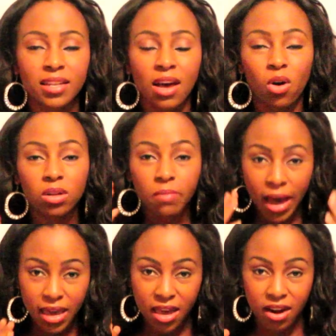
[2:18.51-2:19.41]
Now, on
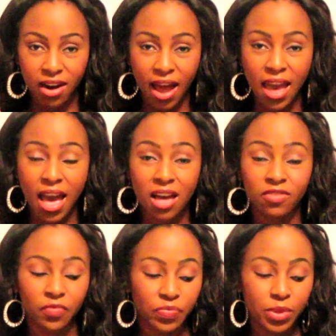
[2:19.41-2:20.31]
my hair, I
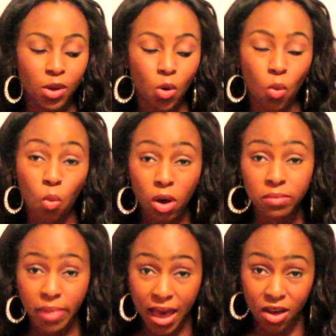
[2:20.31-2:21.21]
have
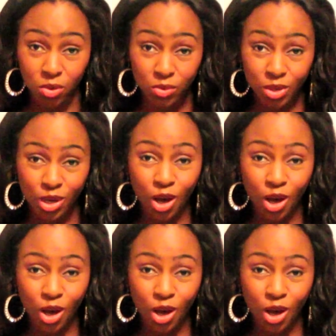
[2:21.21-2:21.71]
1 pound